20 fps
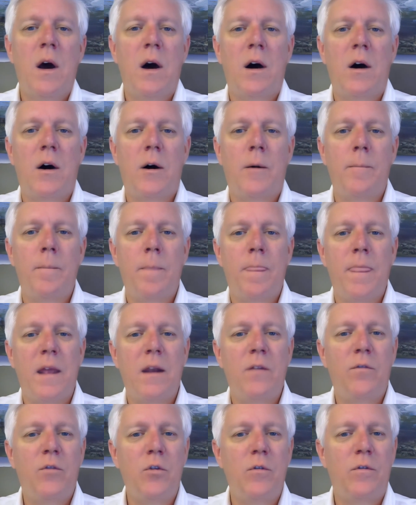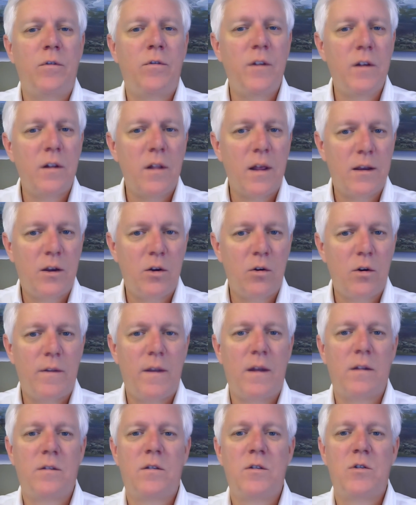And if you feel like you're in
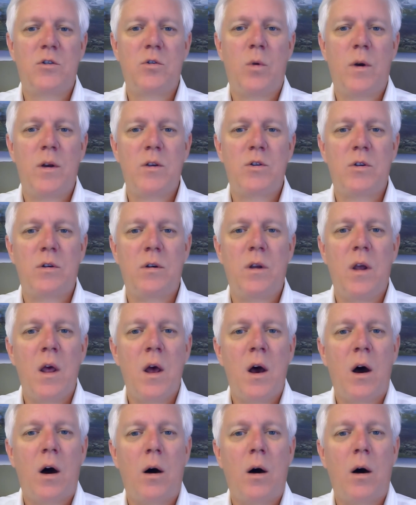that situation,